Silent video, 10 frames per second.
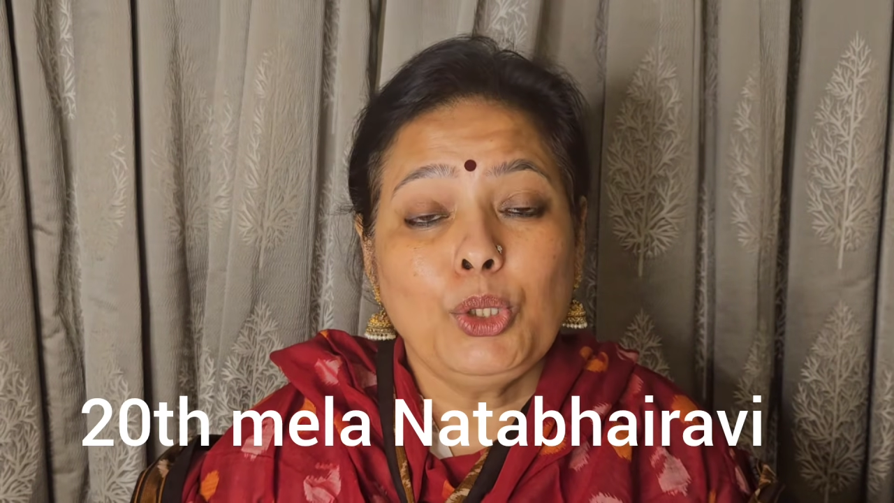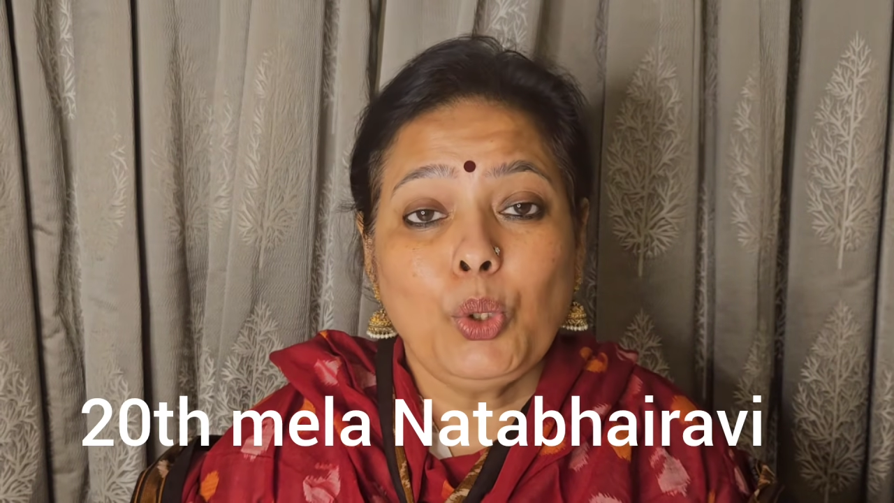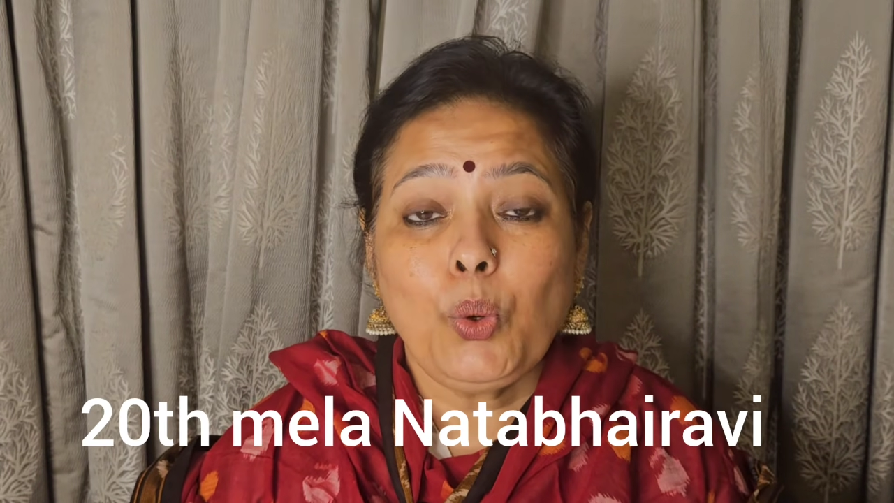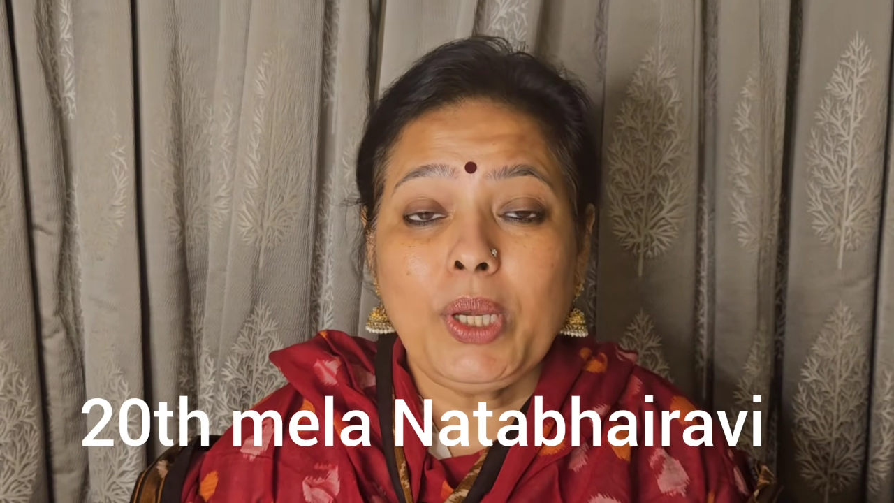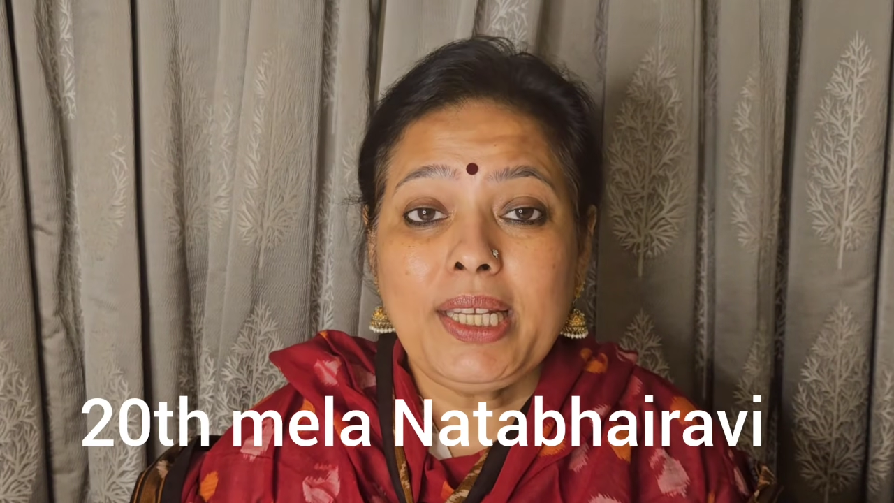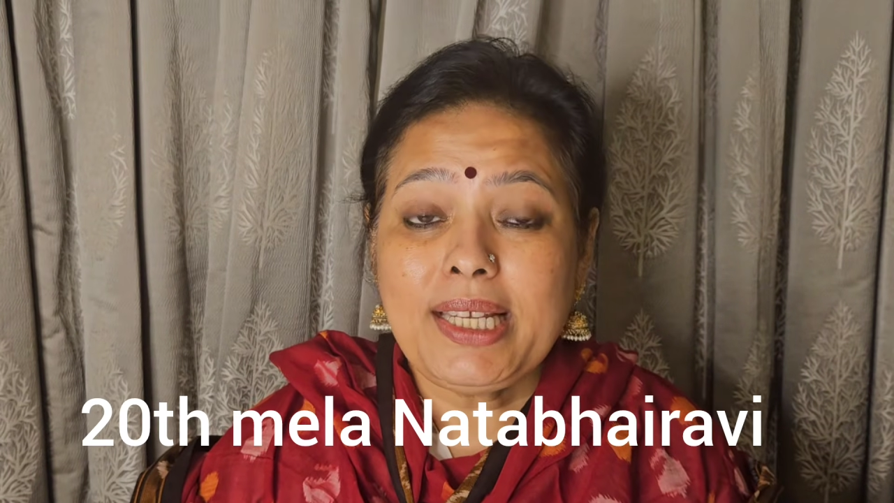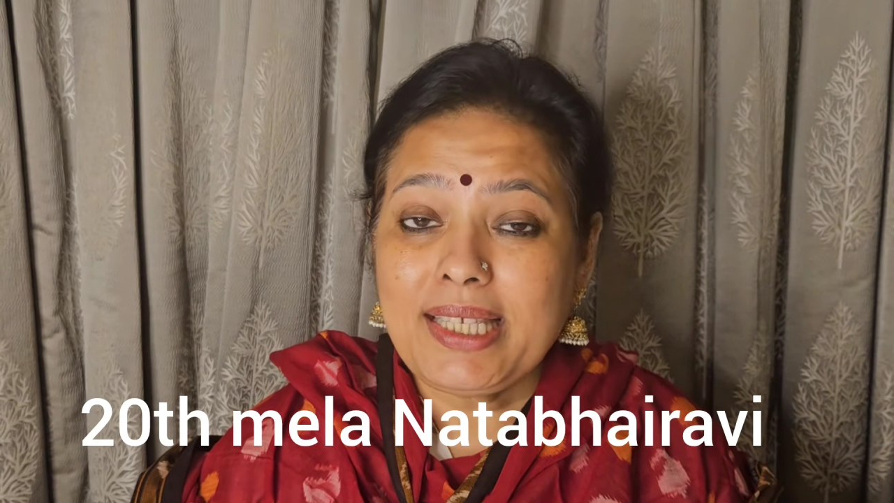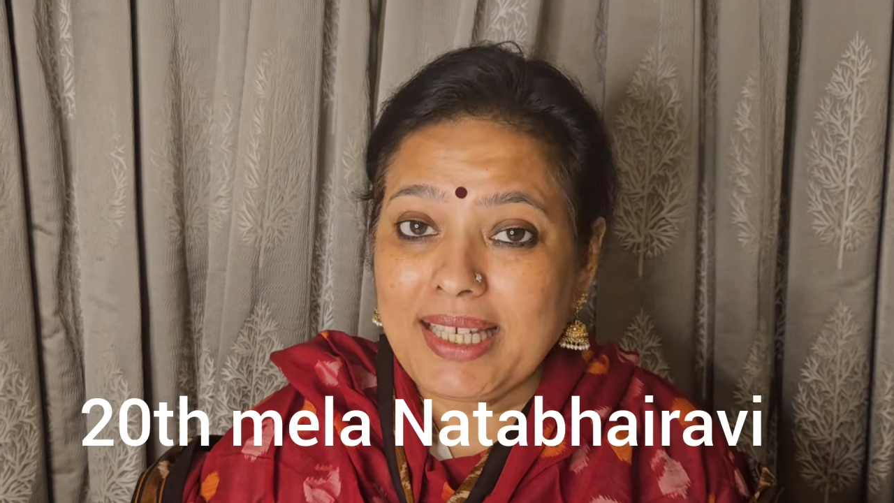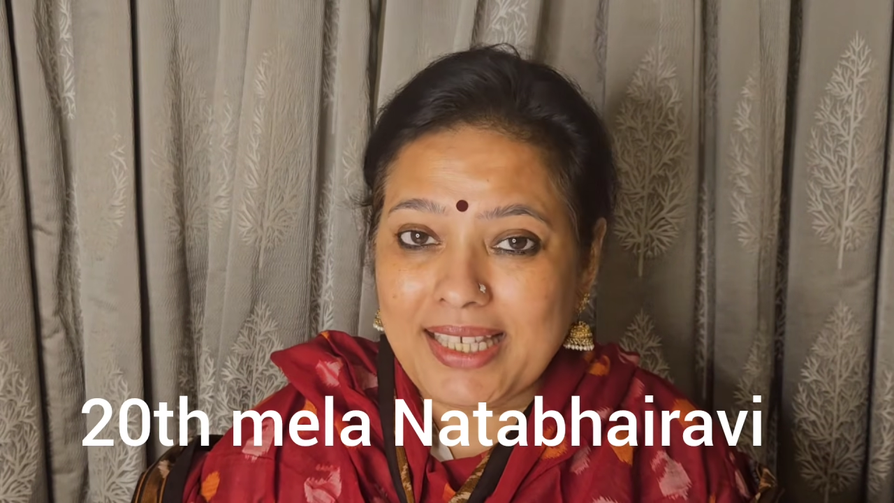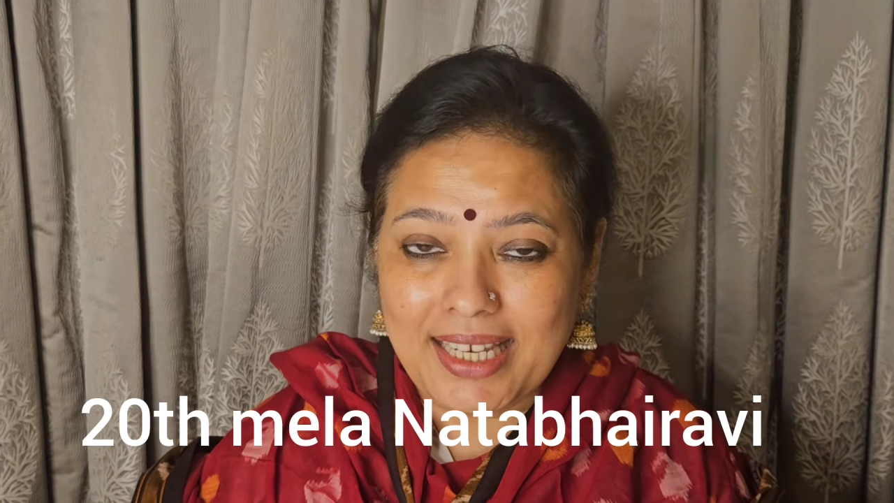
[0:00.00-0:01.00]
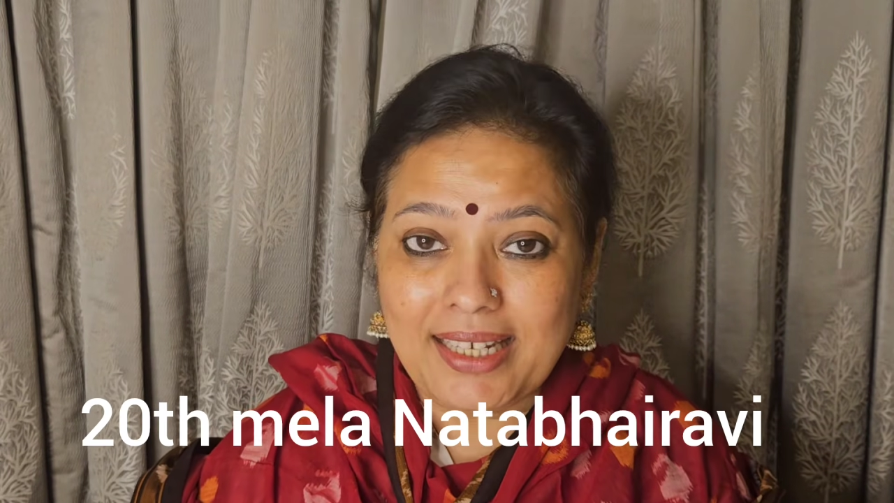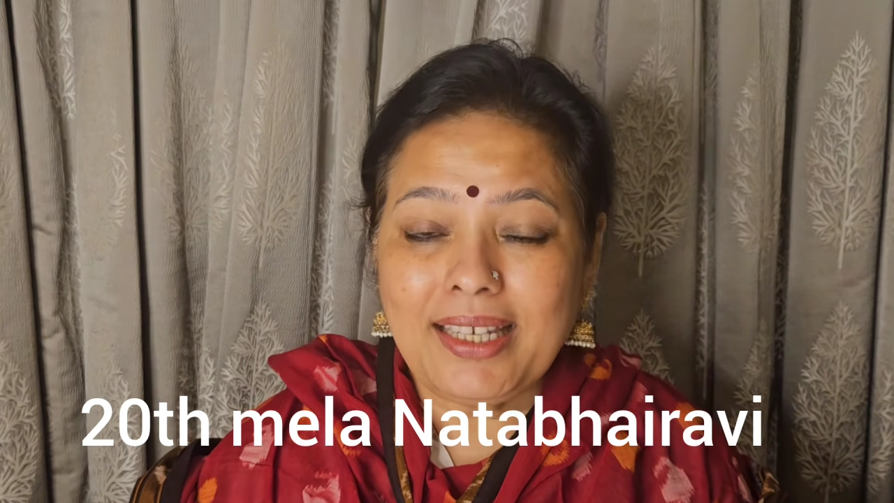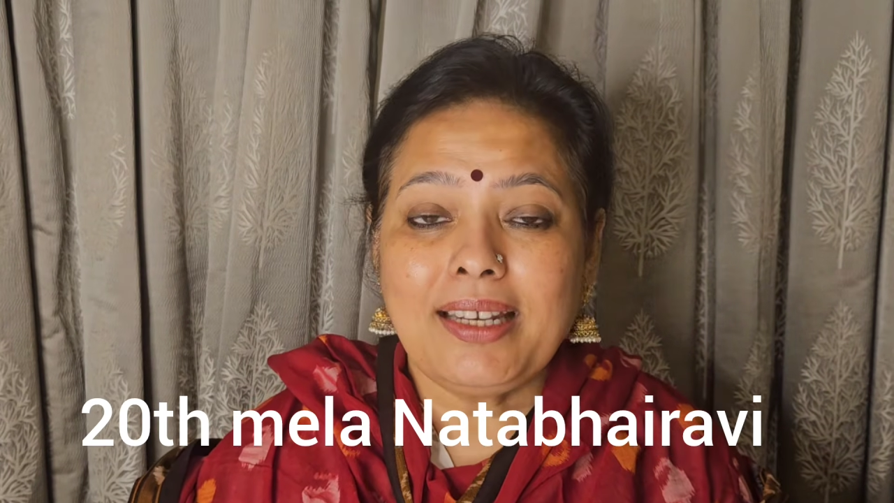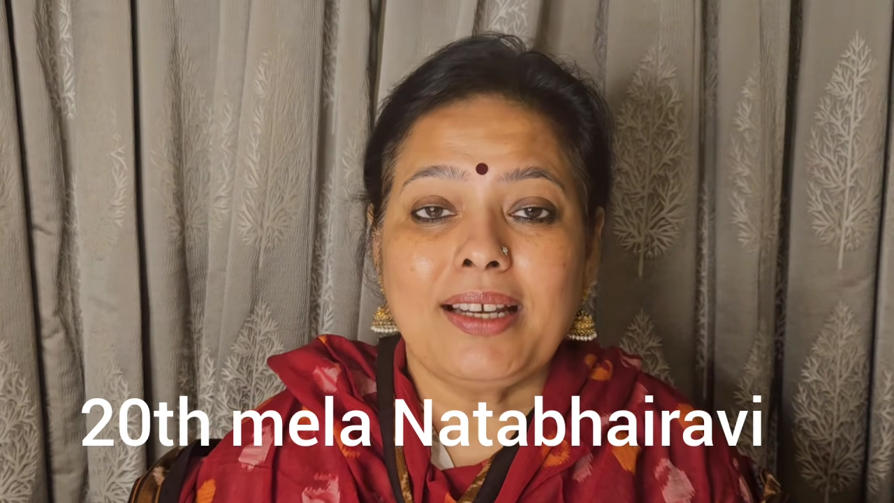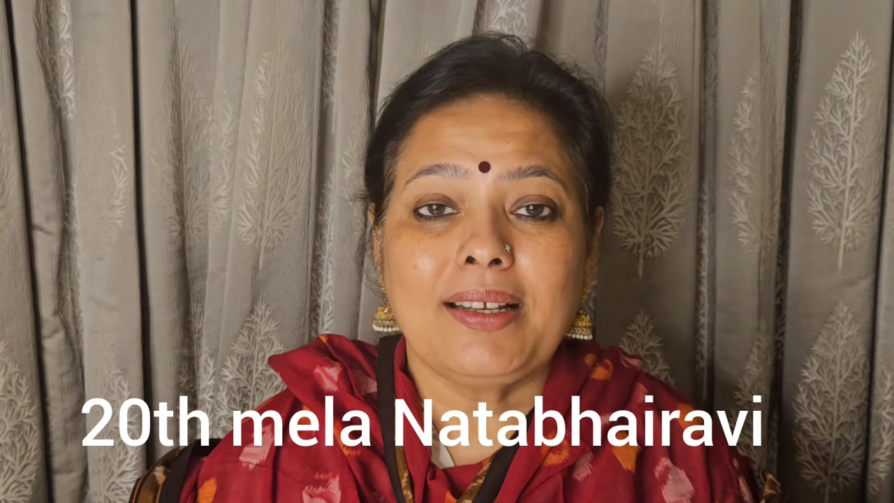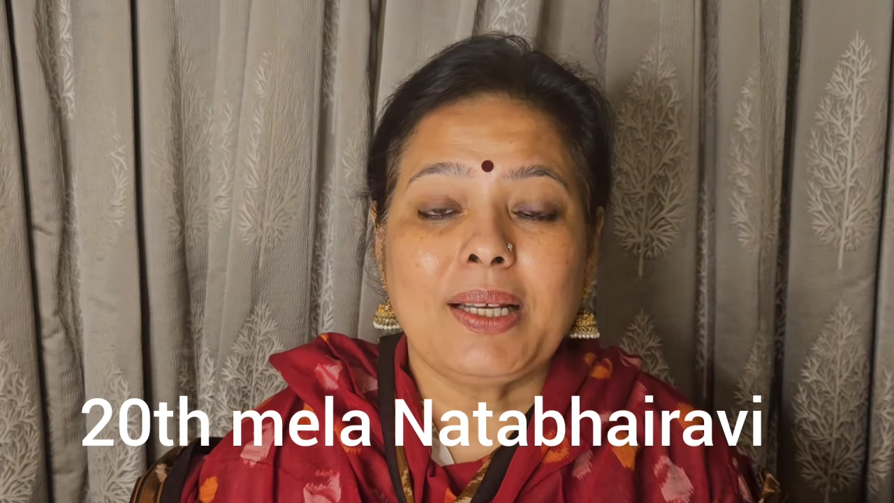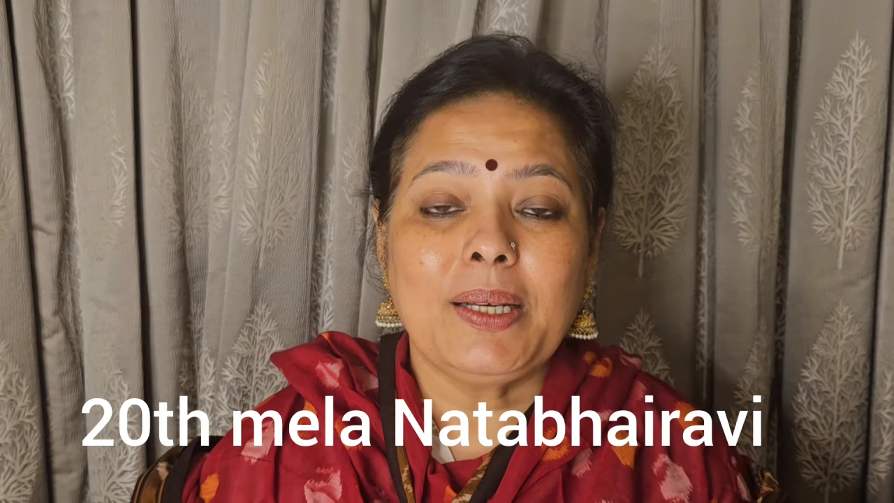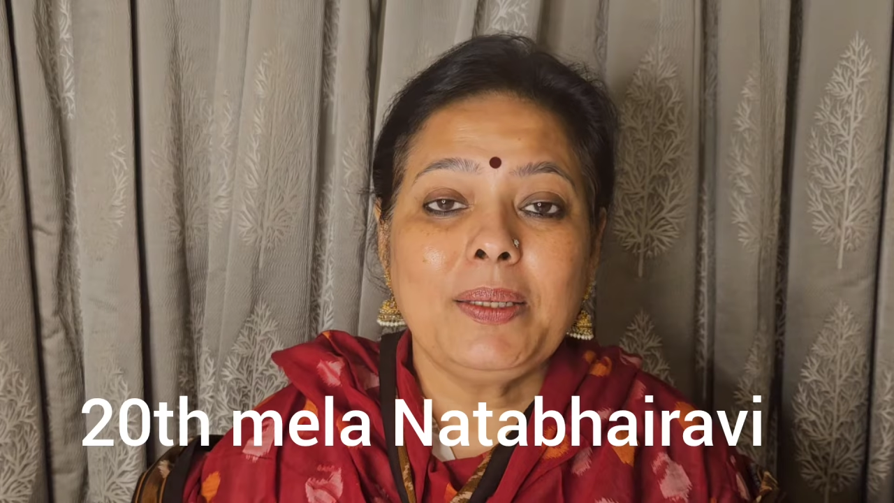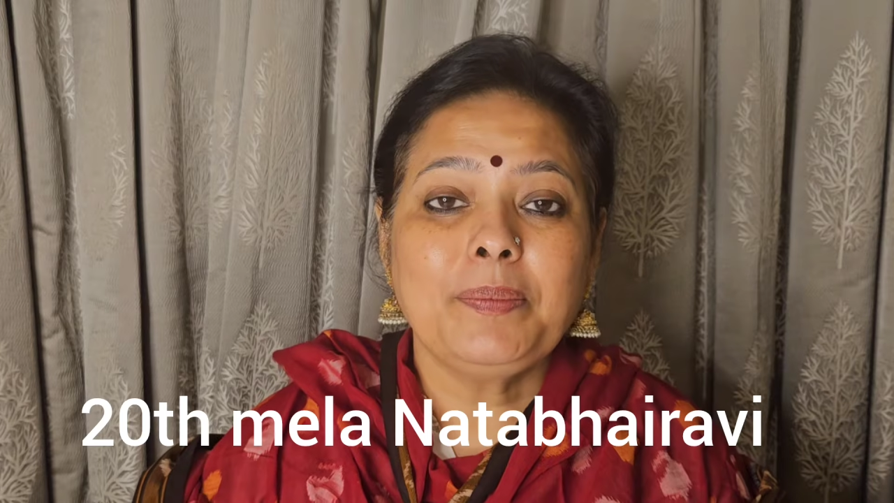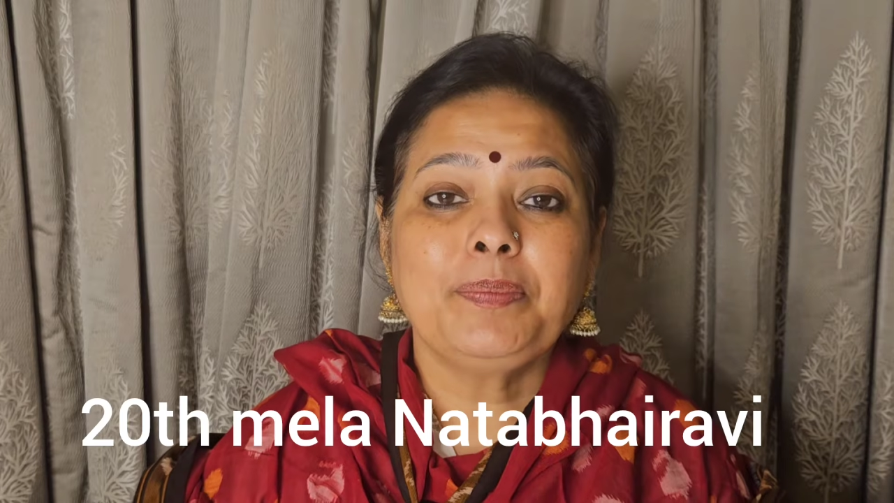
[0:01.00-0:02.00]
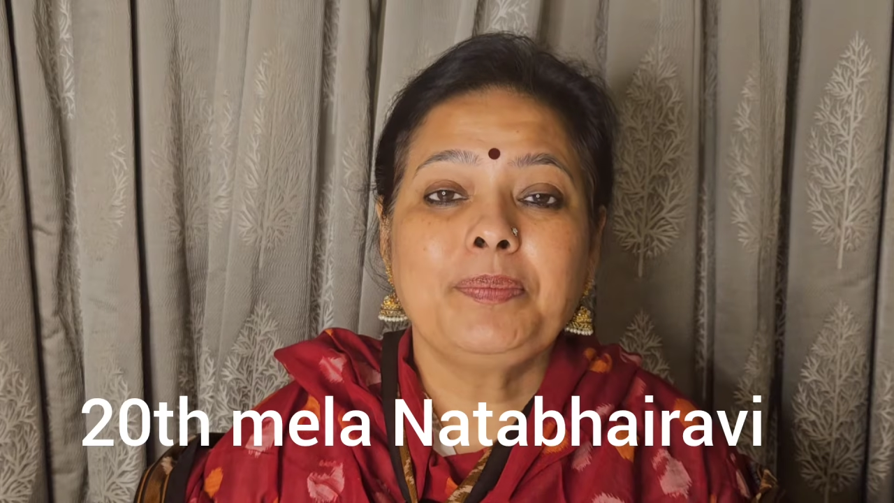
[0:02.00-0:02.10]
though it is a Janya raga,